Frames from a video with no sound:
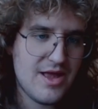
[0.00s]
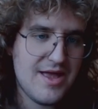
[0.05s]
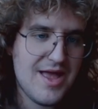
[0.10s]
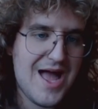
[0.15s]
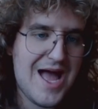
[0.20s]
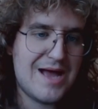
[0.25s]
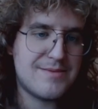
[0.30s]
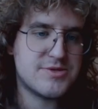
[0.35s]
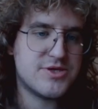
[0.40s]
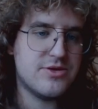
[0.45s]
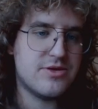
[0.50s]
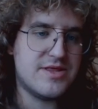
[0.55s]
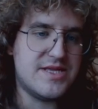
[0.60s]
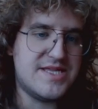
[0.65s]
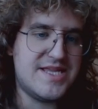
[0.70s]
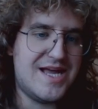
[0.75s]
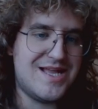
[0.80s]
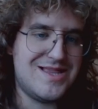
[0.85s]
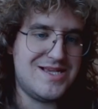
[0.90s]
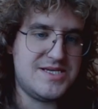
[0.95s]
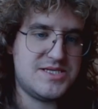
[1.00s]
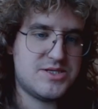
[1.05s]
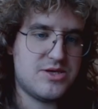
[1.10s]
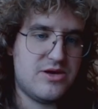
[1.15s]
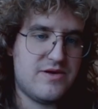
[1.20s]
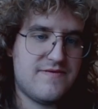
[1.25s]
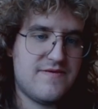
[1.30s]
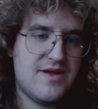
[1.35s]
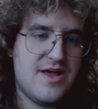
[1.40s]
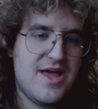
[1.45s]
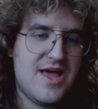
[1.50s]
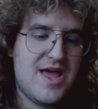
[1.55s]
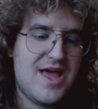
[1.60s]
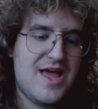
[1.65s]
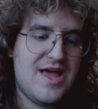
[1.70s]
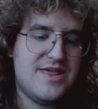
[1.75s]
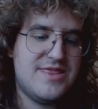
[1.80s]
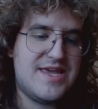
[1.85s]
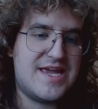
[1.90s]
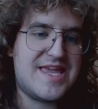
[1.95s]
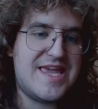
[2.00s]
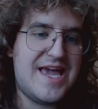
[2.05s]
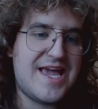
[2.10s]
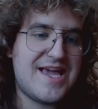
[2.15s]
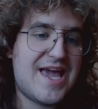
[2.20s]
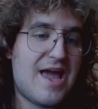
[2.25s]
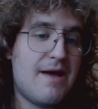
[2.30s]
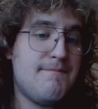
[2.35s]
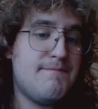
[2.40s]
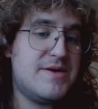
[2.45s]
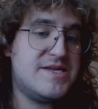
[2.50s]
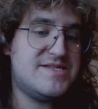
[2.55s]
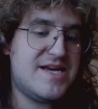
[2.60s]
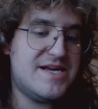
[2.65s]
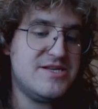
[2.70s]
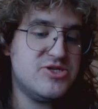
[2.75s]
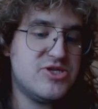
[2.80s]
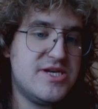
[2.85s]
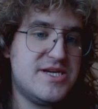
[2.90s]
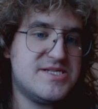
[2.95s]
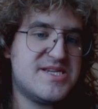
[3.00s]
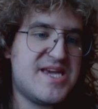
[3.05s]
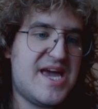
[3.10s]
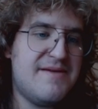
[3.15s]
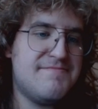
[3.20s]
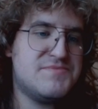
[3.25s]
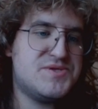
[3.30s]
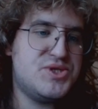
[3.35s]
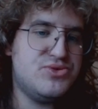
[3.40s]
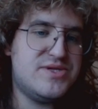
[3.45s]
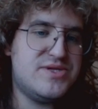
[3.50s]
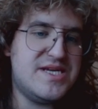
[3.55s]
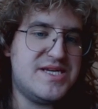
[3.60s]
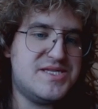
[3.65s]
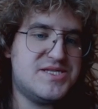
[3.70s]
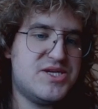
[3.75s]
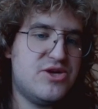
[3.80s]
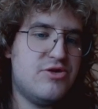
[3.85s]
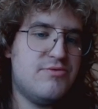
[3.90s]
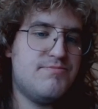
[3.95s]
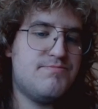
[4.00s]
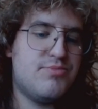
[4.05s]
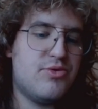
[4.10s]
Absolutely deadly stuff. The king can potentially escape to d2,